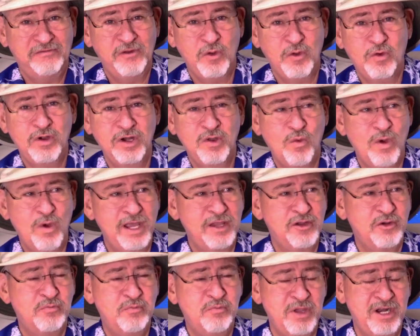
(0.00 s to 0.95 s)
Florida
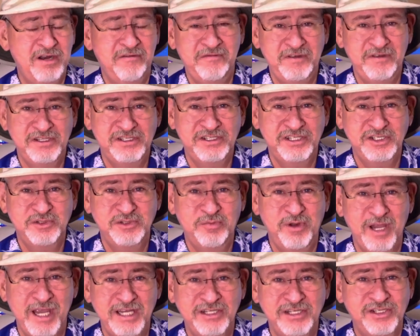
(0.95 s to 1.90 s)
weather benefits this
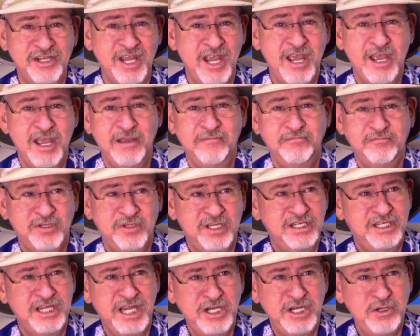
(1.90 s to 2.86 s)
place,
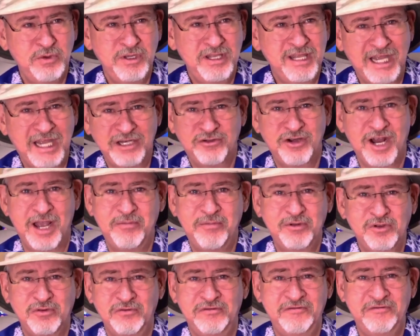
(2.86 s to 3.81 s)
continuing that
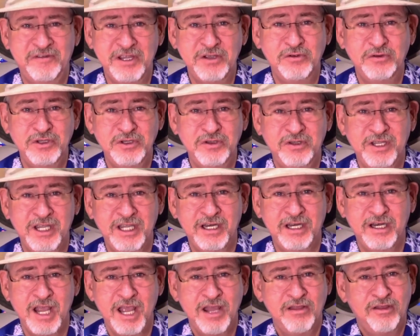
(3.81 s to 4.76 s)
tropical feel you
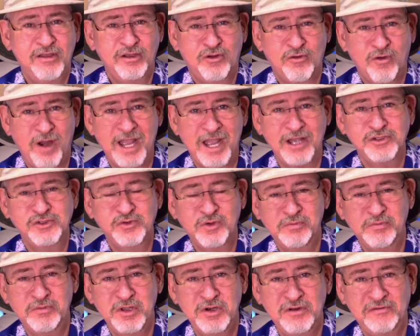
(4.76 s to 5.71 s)
get. The grounds
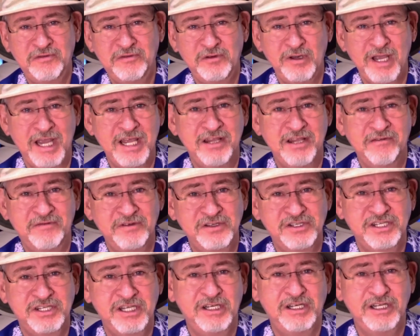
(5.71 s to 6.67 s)
were beautiful and the
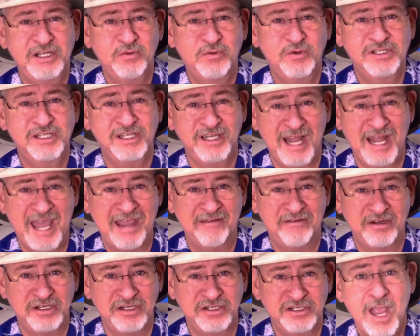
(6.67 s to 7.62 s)
facility was
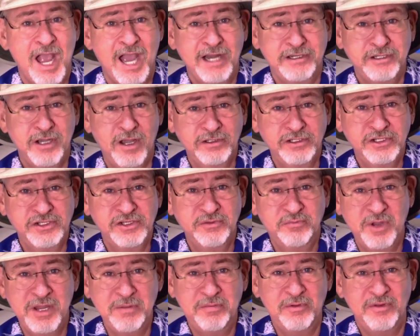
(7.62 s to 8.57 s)
lavish. I talked to
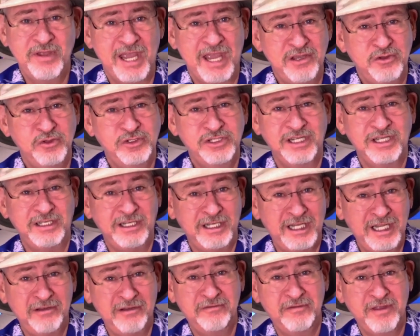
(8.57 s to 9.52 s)
some people that used to
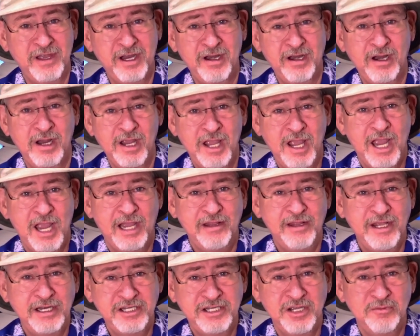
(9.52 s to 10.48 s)
live there, and
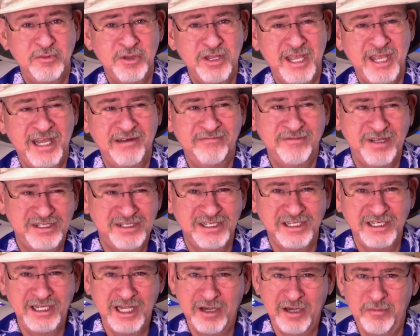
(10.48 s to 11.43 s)
they tell me that it's a
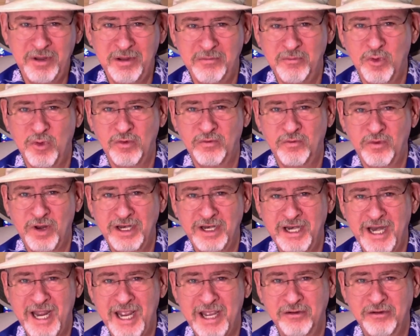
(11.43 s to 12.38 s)
little bit more
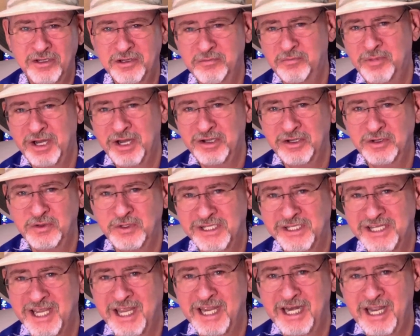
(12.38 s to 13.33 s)
run down compared to
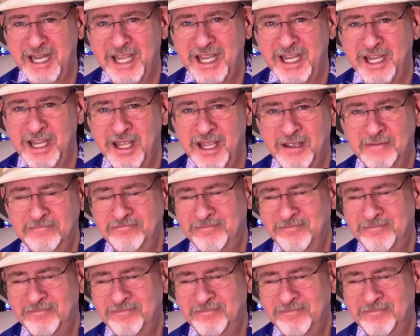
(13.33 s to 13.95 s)
its heyday,